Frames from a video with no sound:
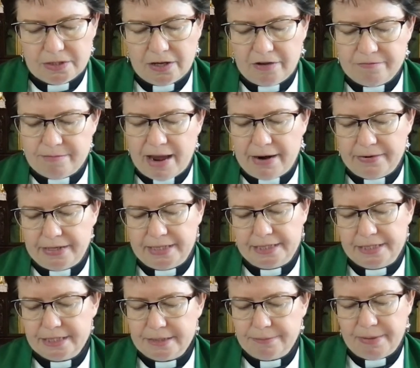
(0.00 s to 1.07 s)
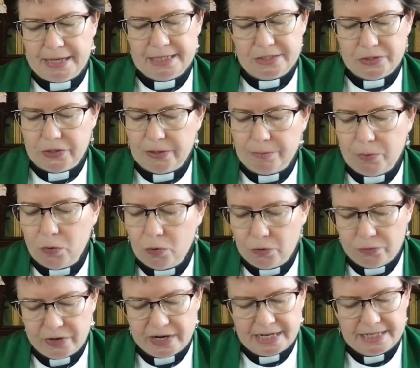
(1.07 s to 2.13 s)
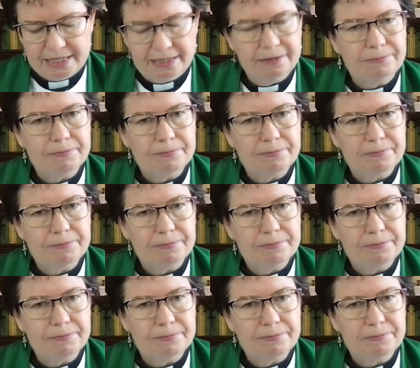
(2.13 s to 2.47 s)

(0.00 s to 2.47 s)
of marriage based on a poor reading